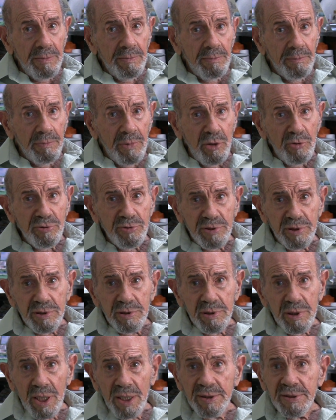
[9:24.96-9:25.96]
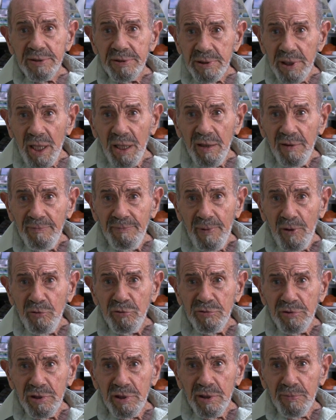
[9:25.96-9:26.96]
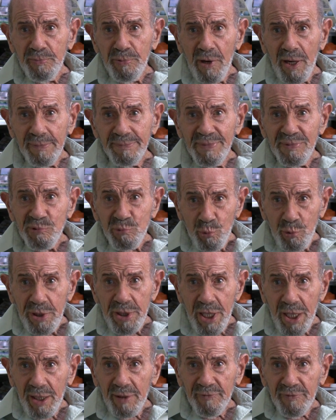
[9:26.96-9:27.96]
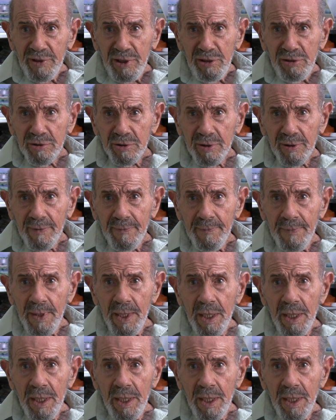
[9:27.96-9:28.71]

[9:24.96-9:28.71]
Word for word: most and solved most of the problems we have here,